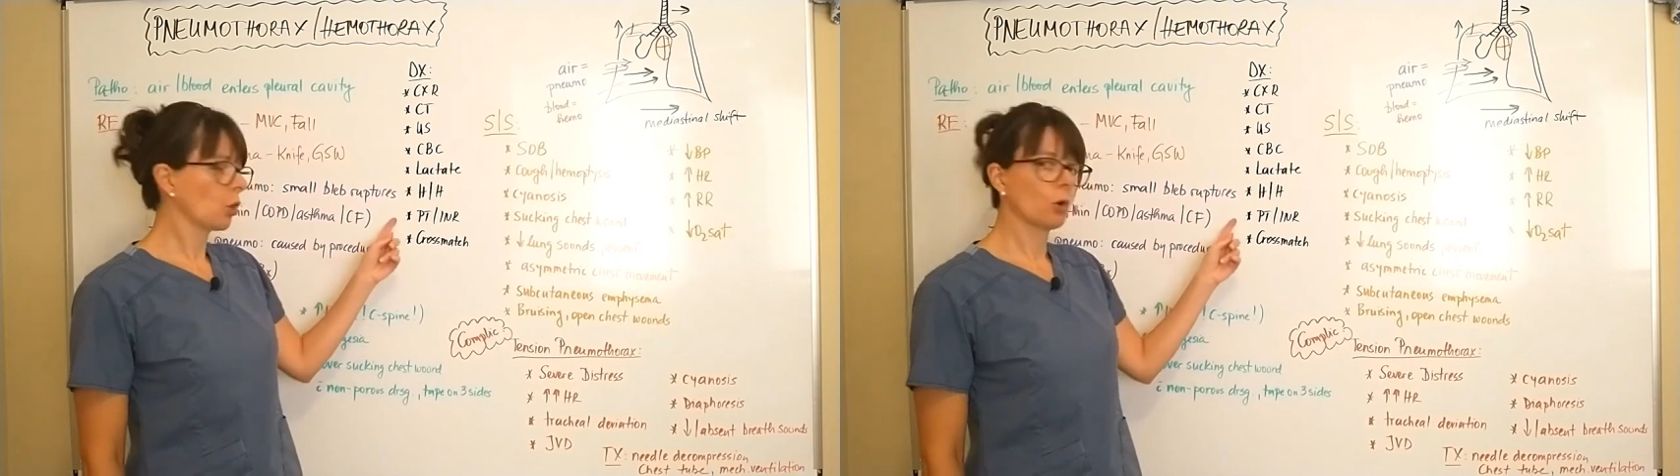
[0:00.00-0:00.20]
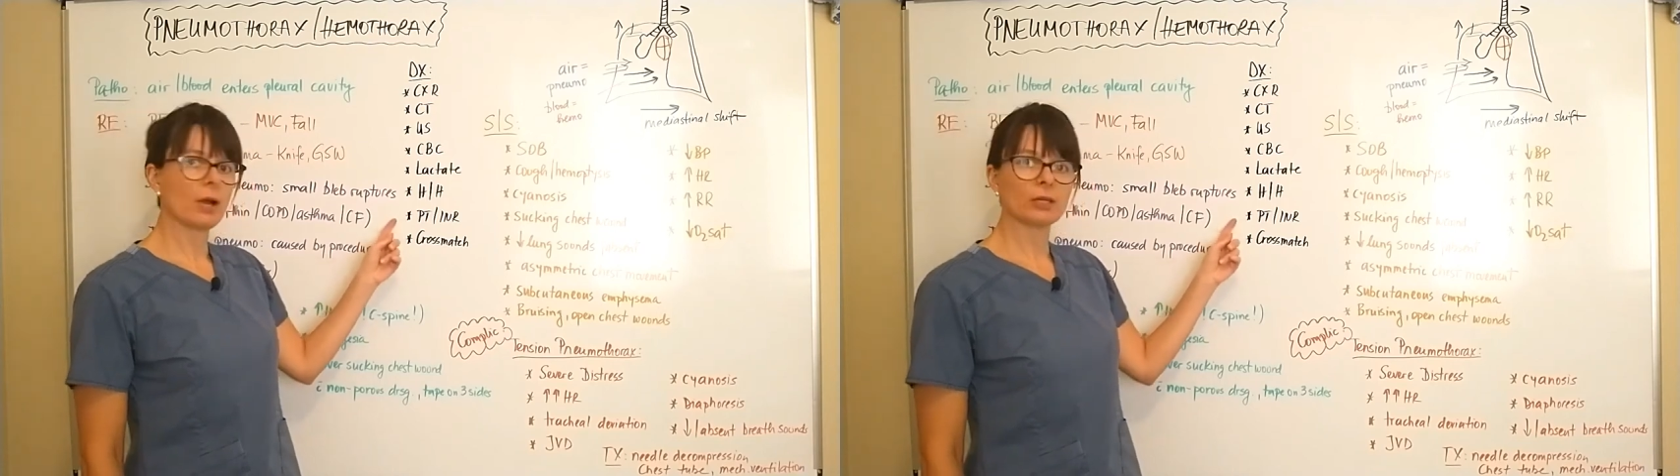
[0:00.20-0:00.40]

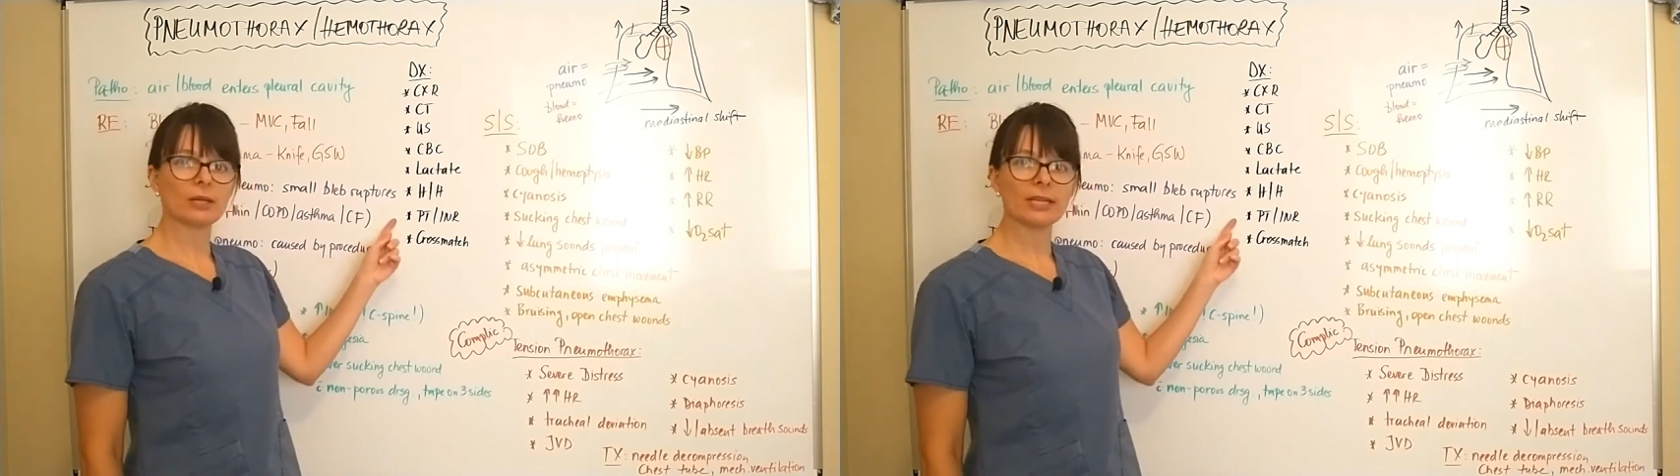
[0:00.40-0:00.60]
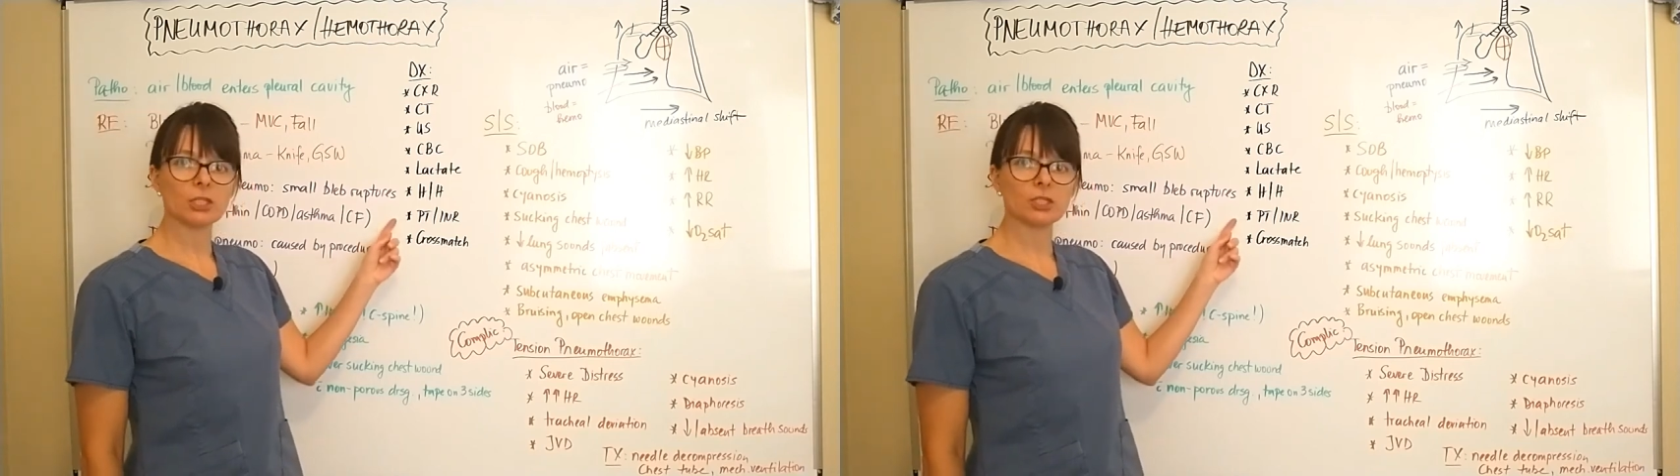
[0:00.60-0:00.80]

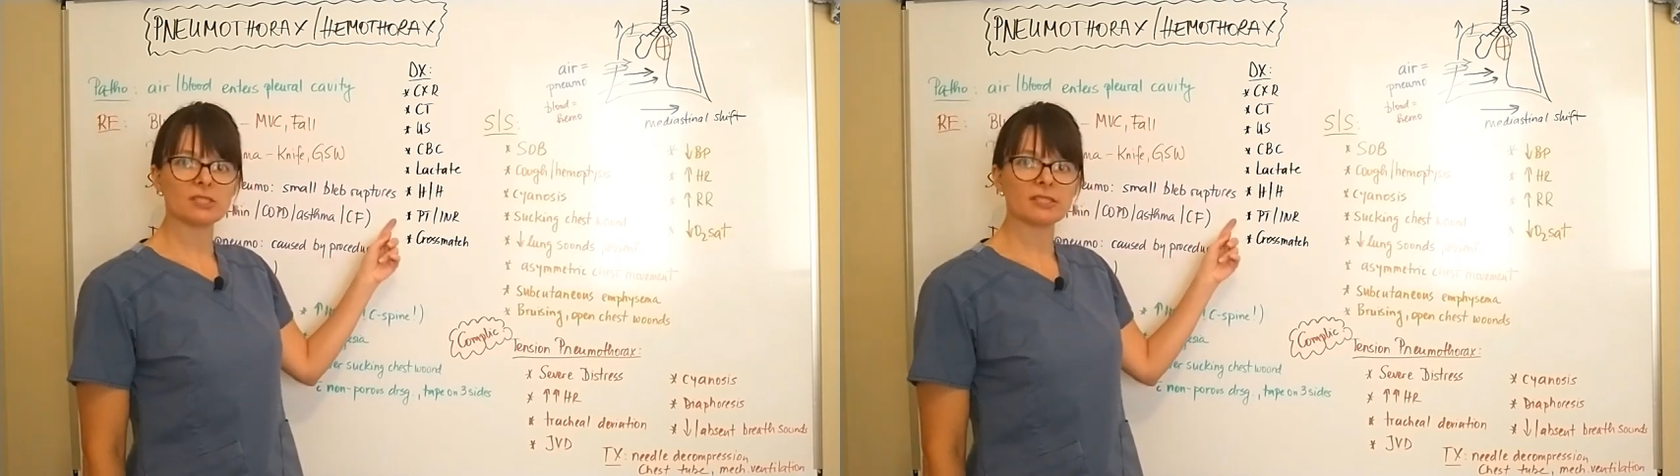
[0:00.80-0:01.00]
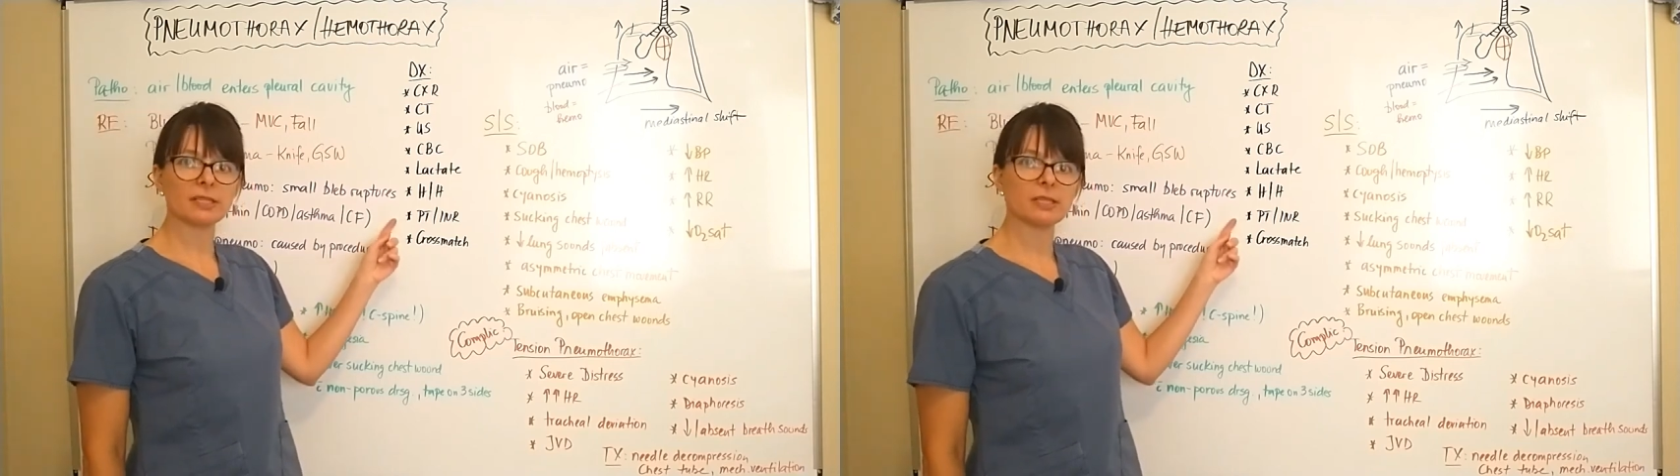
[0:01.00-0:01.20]
Coagulation
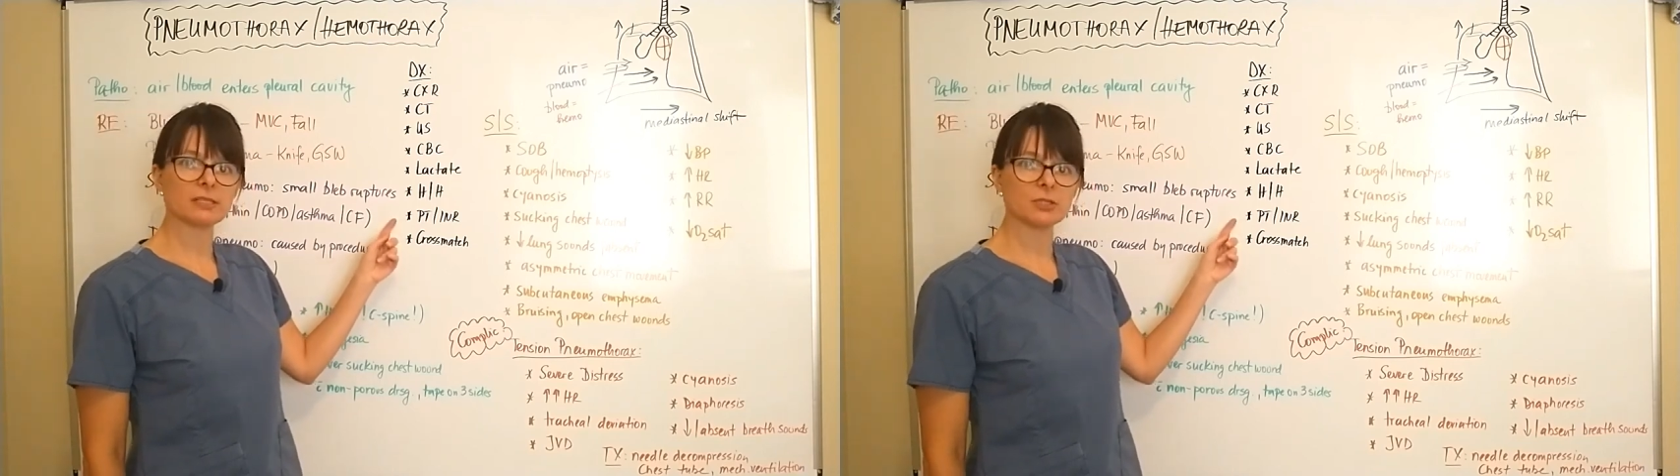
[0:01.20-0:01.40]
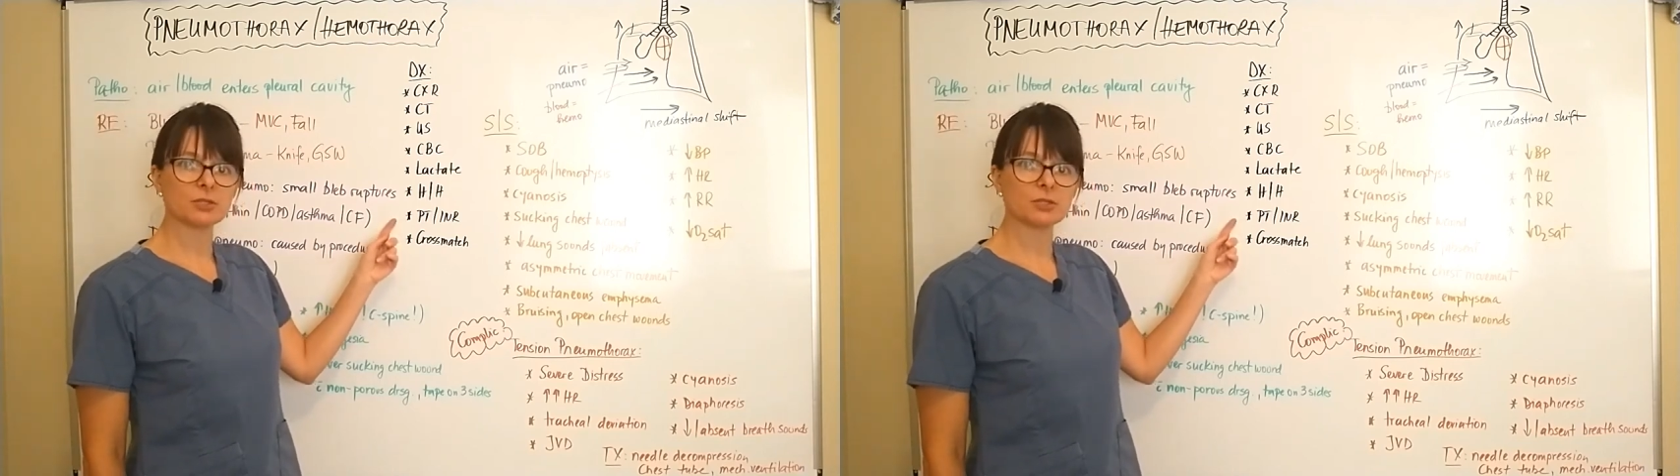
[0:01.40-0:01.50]
studies such